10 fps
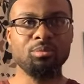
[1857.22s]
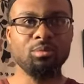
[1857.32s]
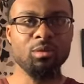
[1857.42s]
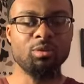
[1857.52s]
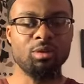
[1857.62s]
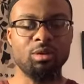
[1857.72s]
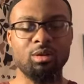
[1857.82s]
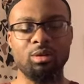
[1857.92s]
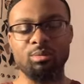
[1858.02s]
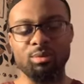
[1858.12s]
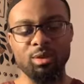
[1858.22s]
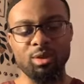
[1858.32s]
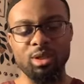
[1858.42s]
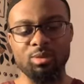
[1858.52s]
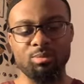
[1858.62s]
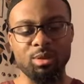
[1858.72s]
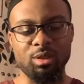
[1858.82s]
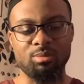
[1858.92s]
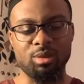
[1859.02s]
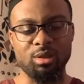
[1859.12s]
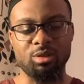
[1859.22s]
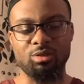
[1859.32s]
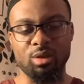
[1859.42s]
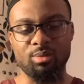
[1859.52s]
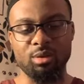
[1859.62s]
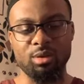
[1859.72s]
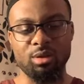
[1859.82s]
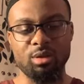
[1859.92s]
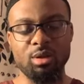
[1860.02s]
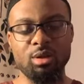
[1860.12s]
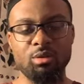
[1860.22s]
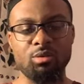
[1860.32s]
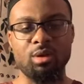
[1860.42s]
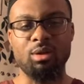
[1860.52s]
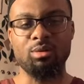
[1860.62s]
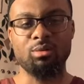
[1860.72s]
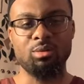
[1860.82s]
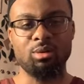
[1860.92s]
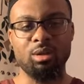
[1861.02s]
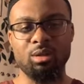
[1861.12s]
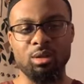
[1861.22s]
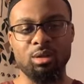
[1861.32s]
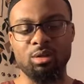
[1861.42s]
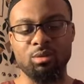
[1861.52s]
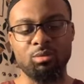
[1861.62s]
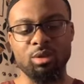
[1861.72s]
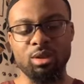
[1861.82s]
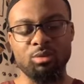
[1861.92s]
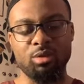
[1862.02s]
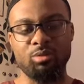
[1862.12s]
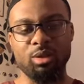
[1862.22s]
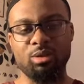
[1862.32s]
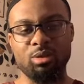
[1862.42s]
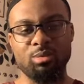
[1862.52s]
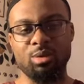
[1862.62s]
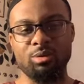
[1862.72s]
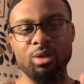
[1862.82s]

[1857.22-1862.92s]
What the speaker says: for his blessed blood to drop on the ground, and what that would have meant in terms of